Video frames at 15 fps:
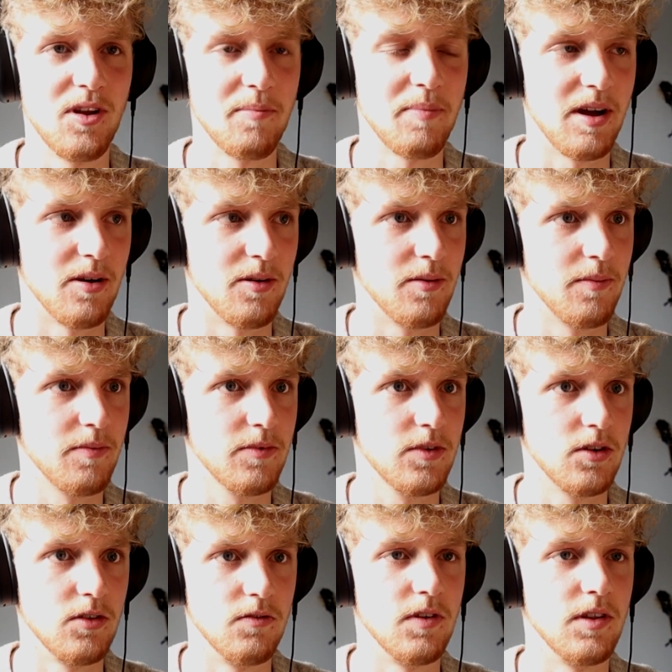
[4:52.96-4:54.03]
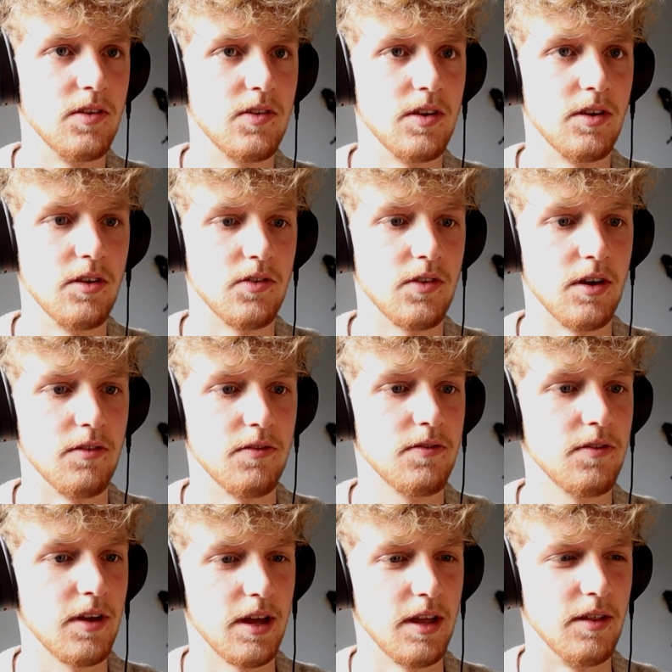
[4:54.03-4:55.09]
about convincing
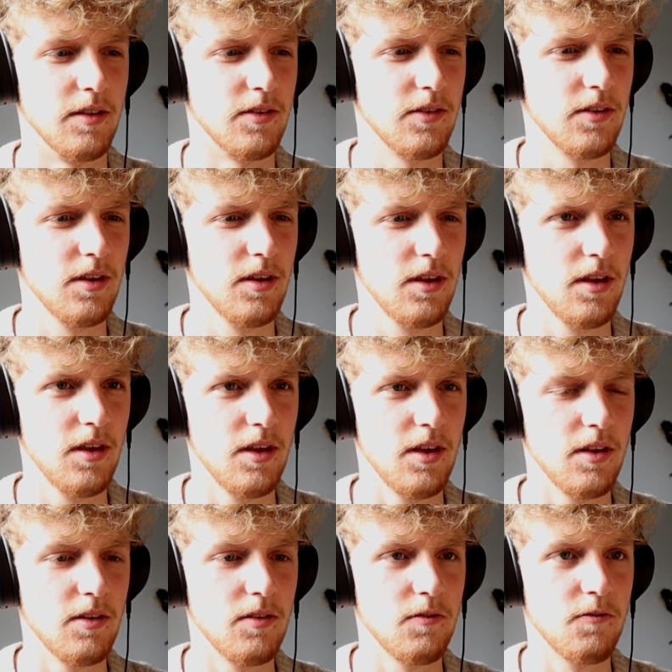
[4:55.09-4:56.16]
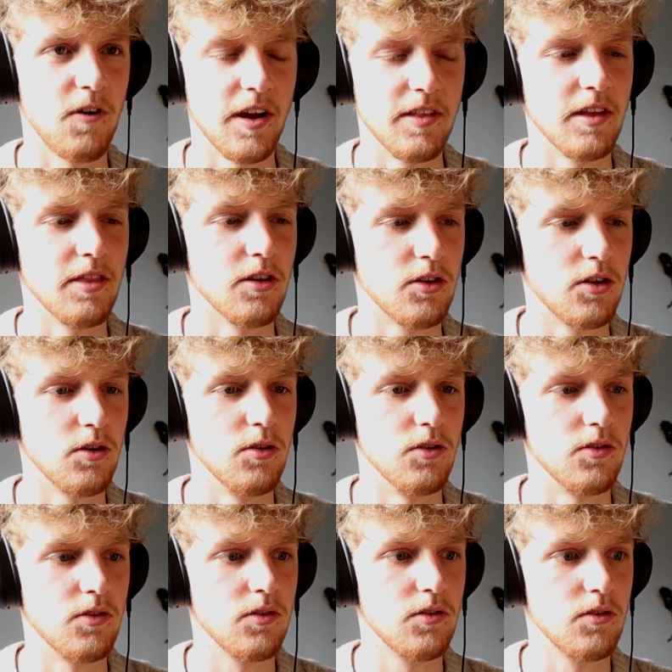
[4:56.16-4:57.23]
yourself and finding the
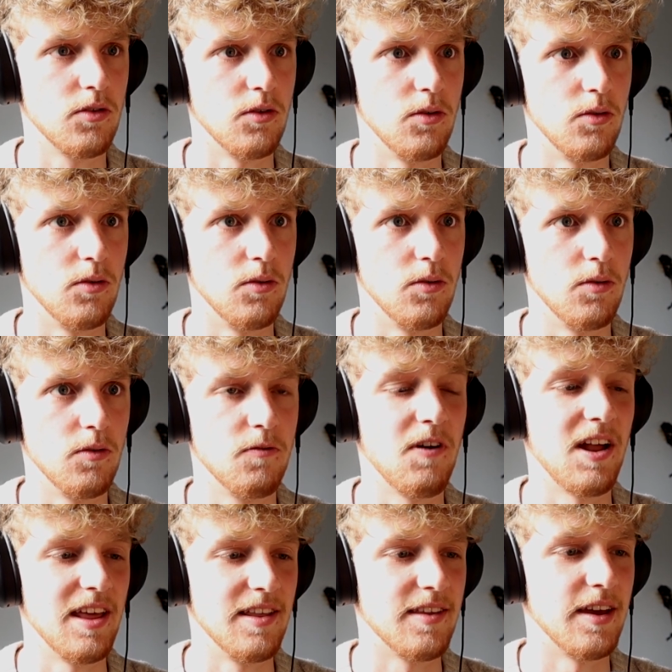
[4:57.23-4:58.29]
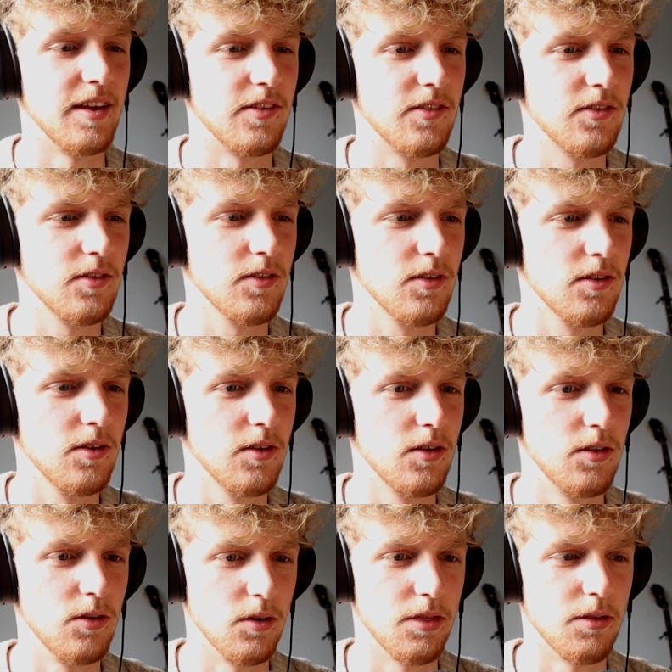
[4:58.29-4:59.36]
cues to validate
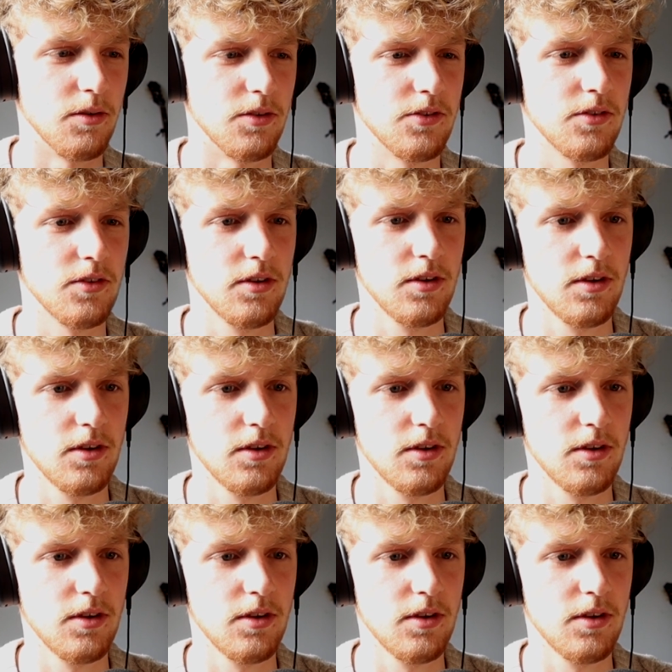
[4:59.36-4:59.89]
your thoughts.